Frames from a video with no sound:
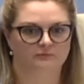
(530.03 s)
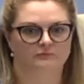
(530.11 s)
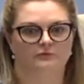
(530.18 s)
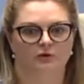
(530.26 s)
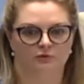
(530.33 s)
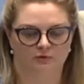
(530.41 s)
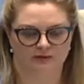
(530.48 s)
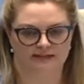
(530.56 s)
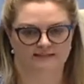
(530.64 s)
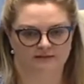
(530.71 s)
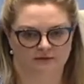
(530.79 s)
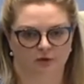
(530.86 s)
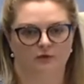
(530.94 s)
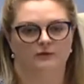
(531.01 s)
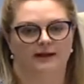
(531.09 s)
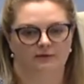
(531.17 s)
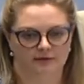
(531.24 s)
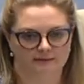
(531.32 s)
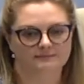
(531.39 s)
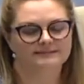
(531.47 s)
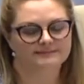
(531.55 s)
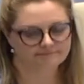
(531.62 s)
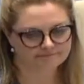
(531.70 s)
local needs and local outcomes.